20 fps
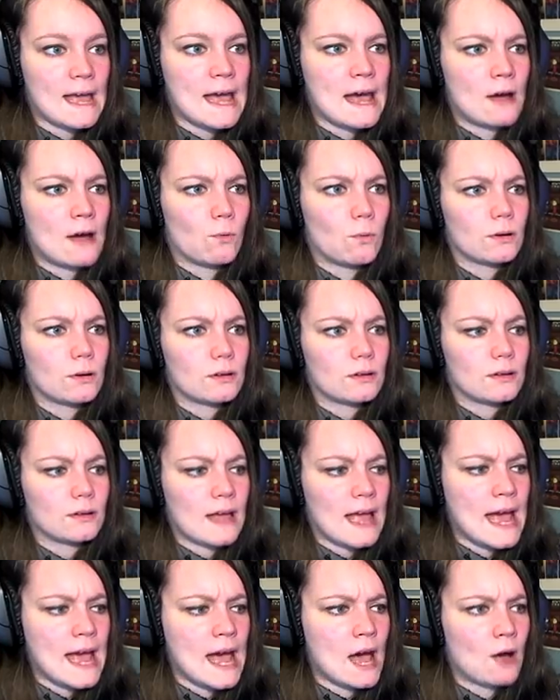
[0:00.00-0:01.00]
Ow!
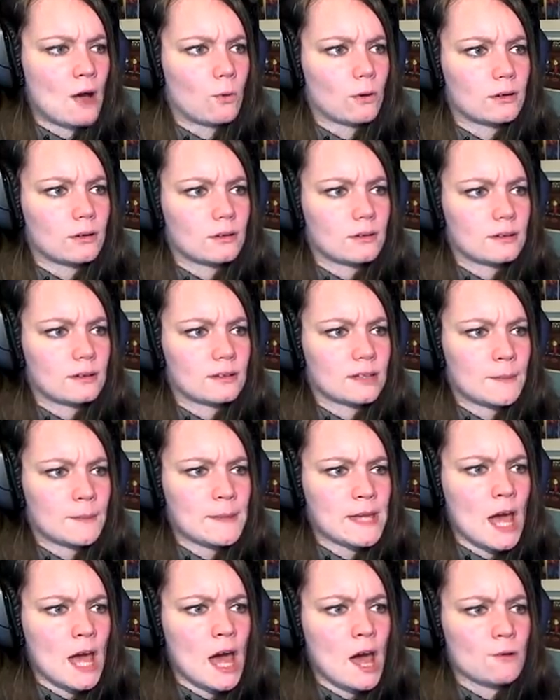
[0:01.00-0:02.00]
Ow! Let
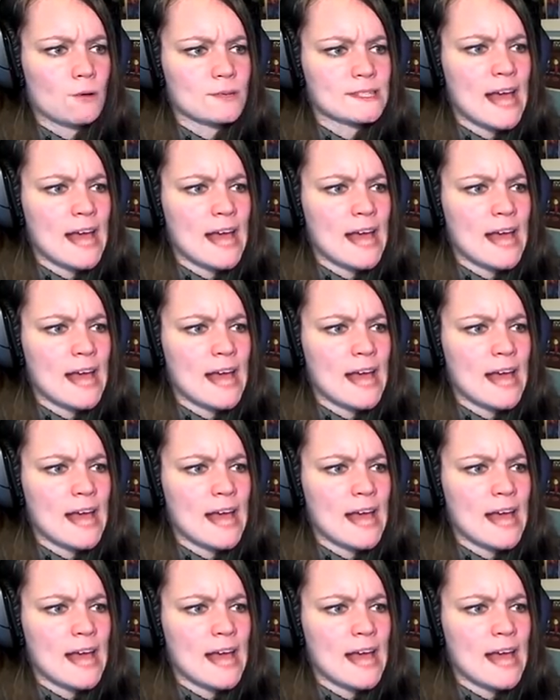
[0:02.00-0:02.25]
me go!